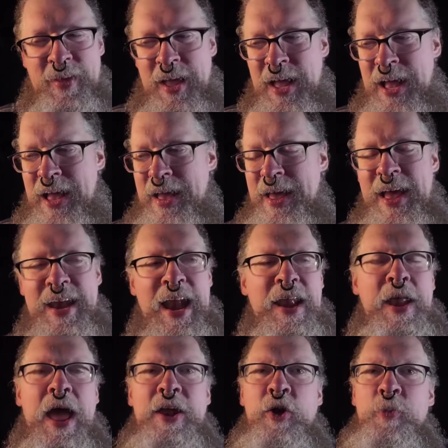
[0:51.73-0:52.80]
and,
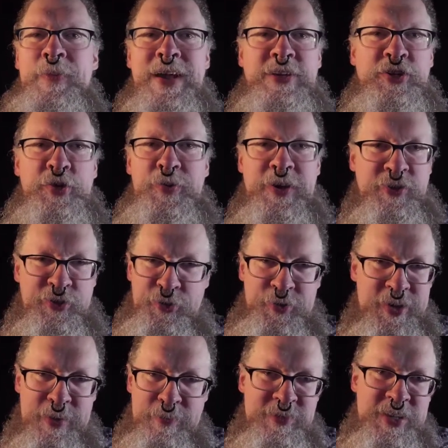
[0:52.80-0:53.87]
and I don't mean to
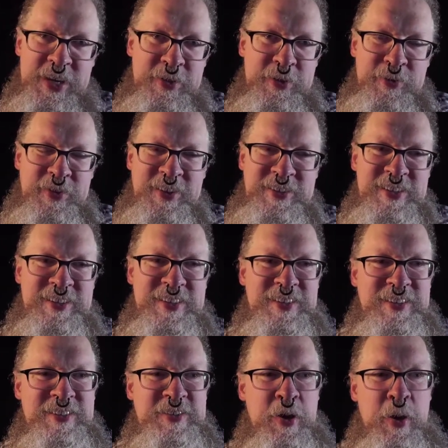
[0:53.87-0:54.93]
extremes either. This
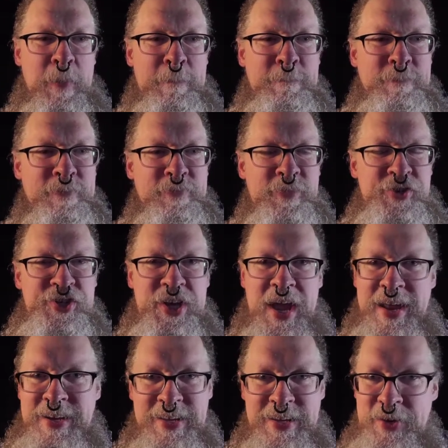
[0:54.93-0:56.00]
isn't some
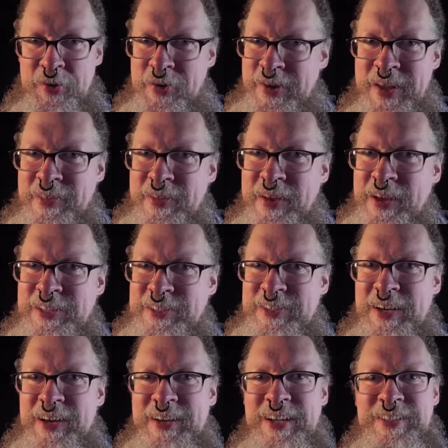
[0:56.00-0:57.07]
shanty or anything. It's
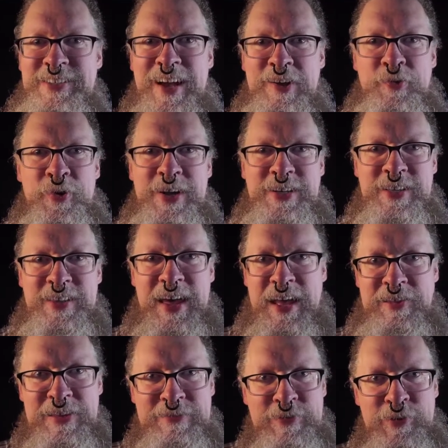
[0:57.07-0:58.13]
not. It's not quite to that
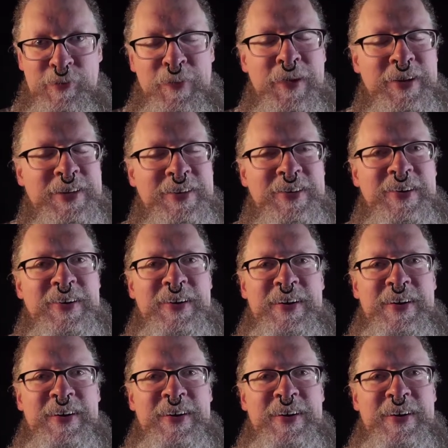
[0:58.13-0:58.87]
level, but. Uh,